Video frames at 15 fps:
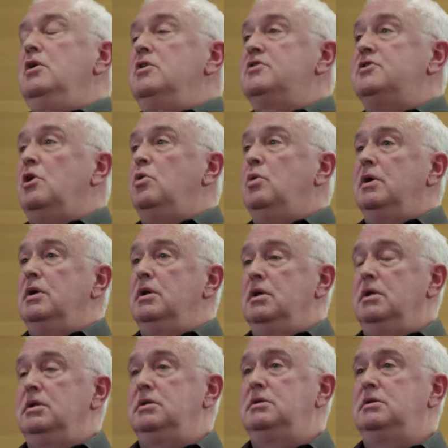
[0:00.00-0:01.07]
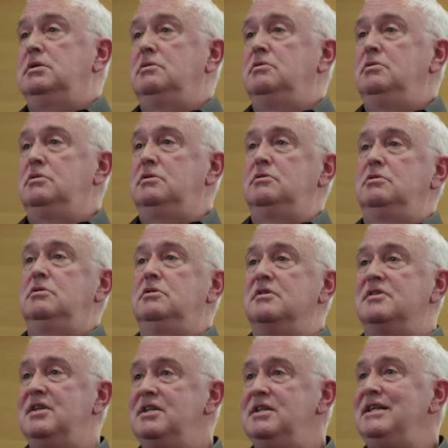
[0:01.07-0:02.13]
so the
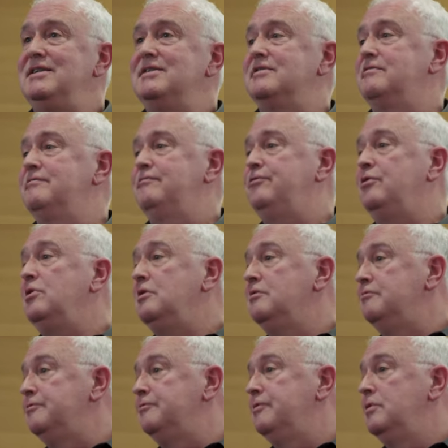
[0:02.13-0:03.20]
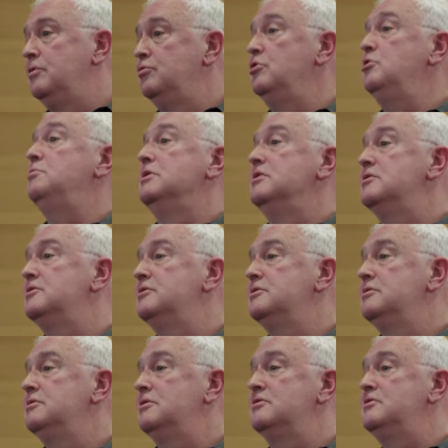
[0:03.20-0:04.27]
city is full of rumors.
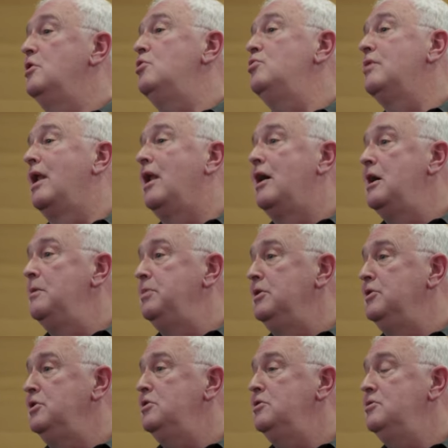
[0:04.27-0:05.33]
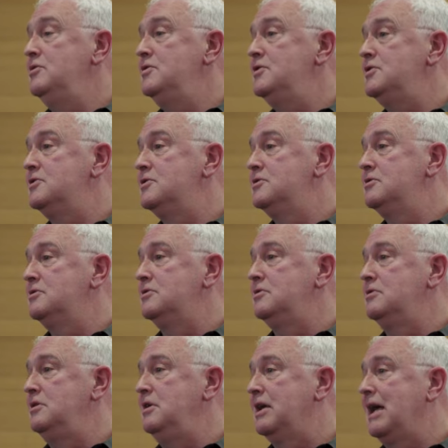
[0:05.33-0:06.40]
There's no reliable news.
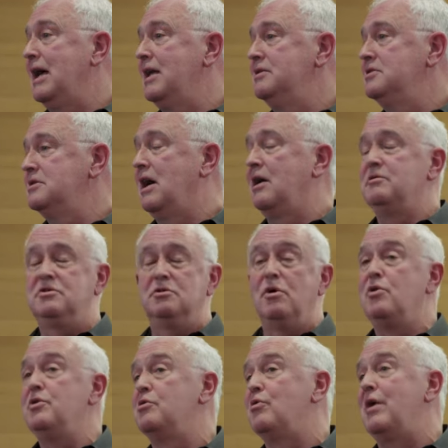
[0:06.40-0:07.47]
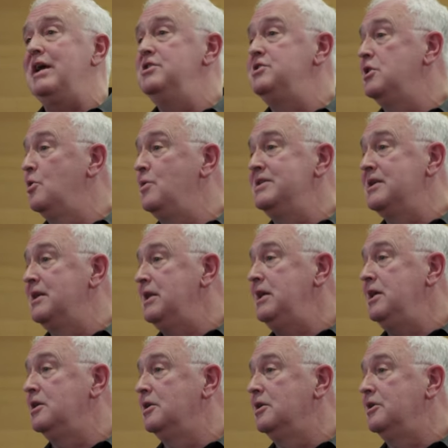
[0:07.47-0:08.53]
You can't, to, own a radio is
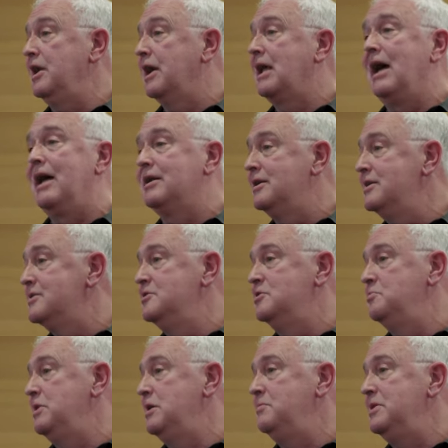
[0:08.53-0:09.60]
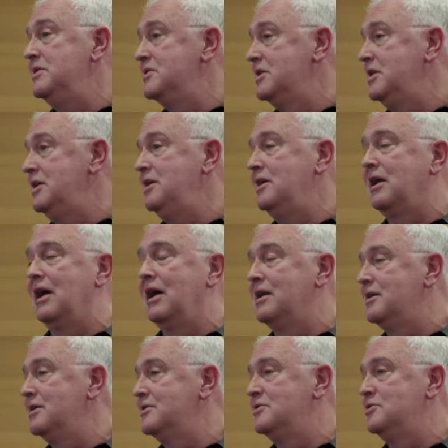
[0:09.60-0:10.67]
illegal. You can't listen to BBC. You
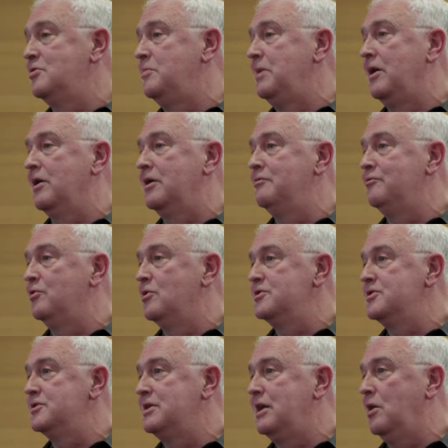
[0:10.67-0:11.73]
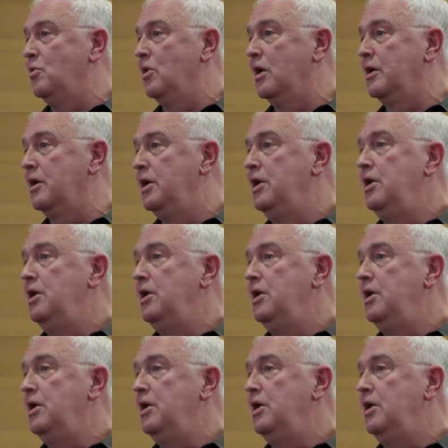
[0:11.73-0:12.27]
can't listen to American Forces Network.